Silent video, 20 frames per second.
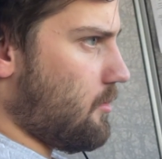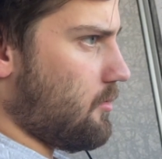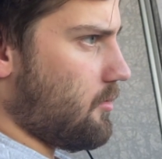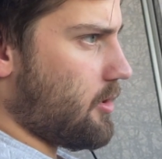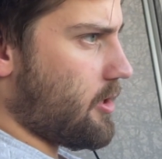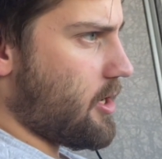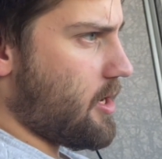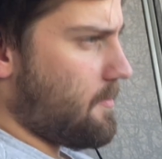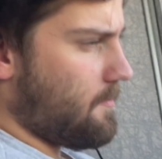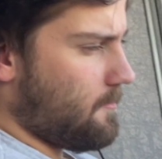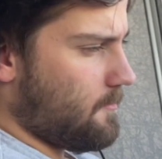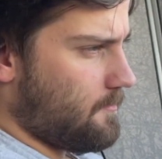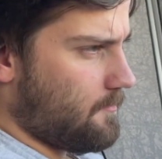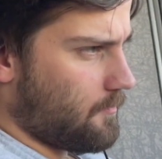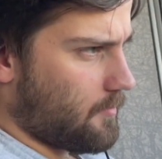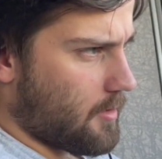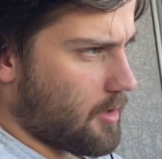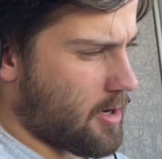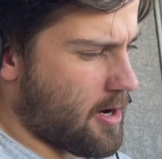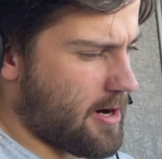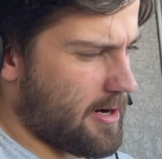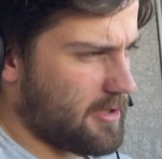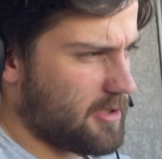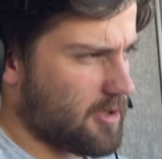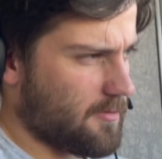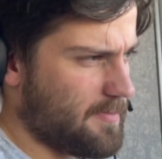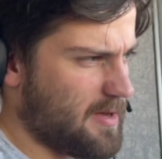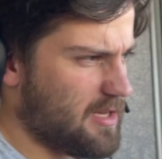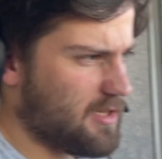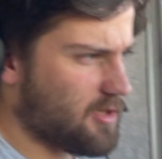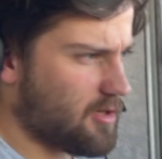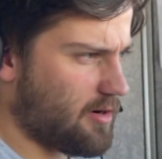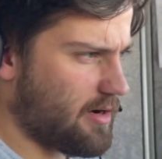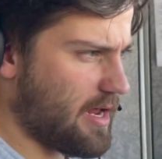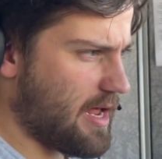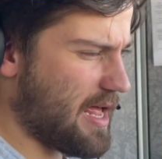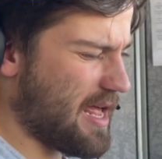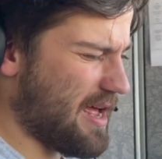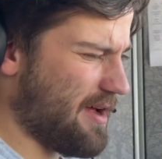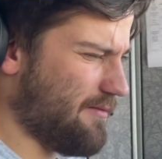Okay. All right, so based on
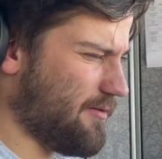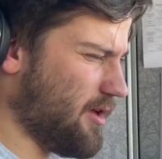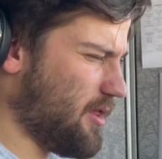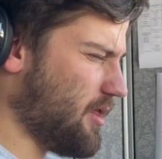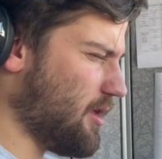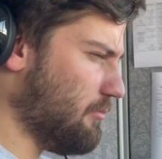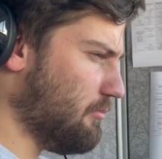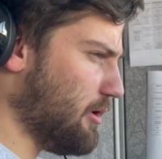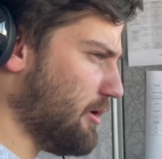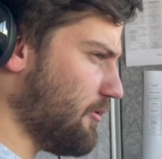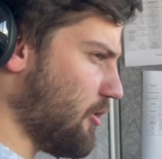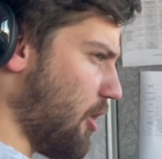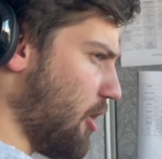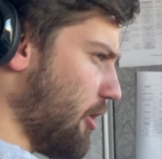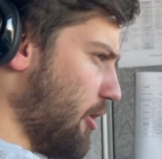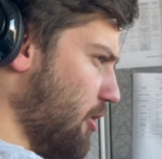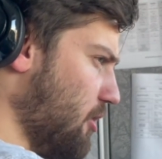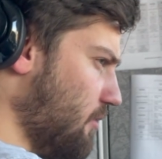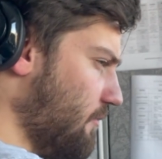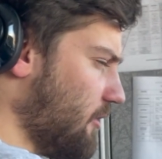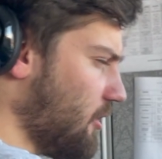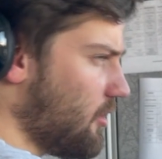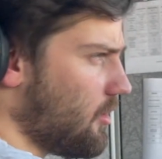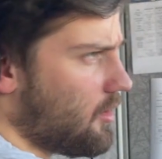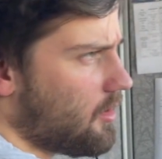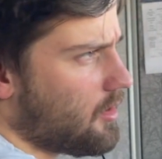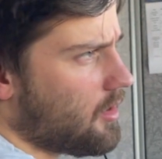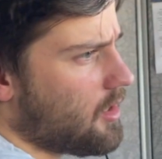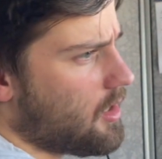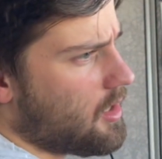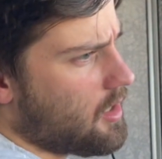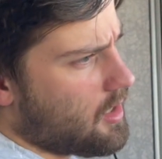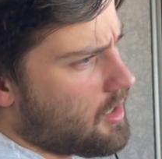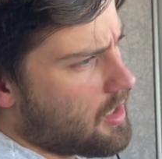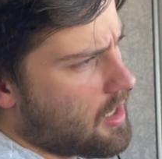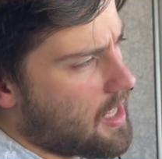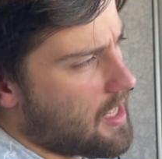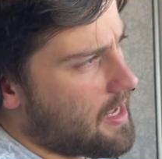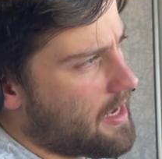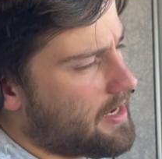everything we've gone over,
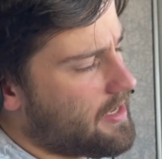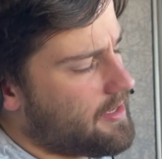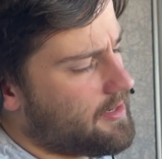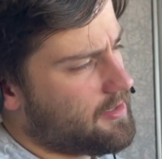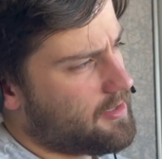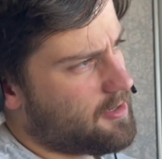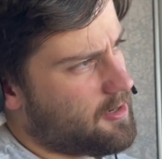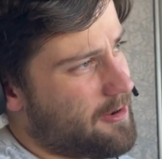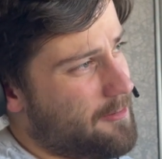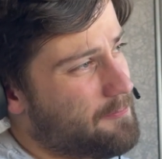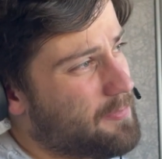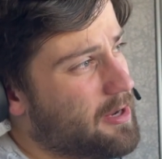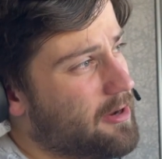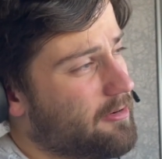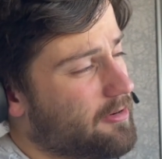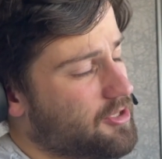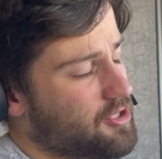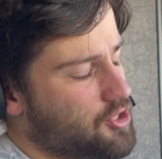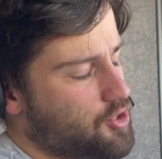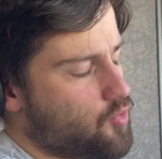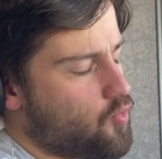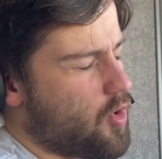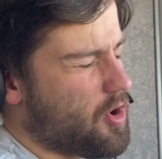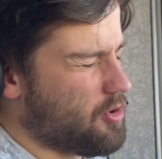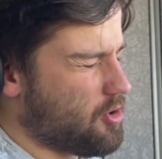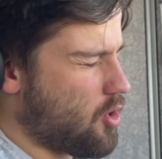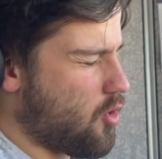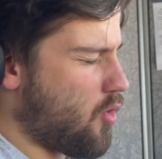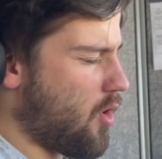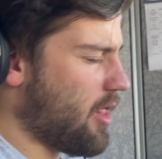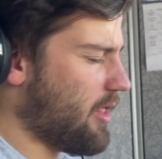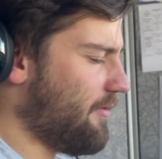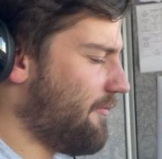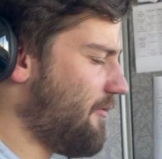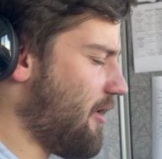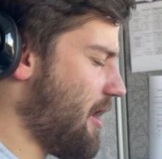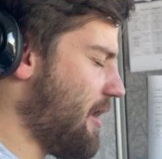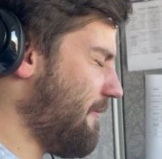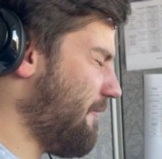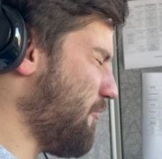it appears you will
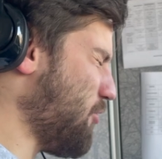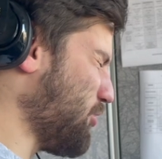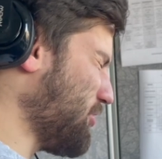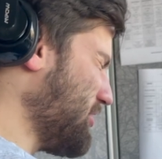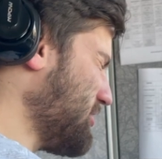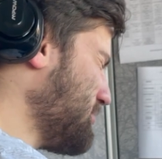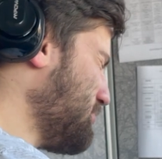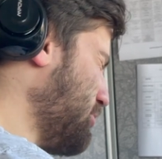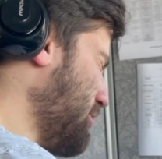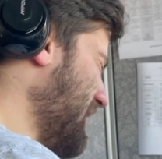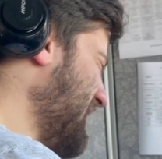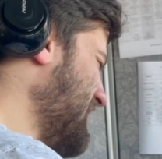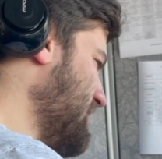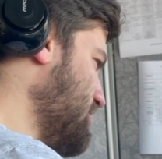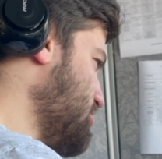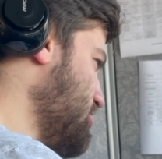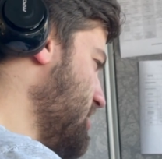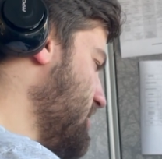qualify for this plan.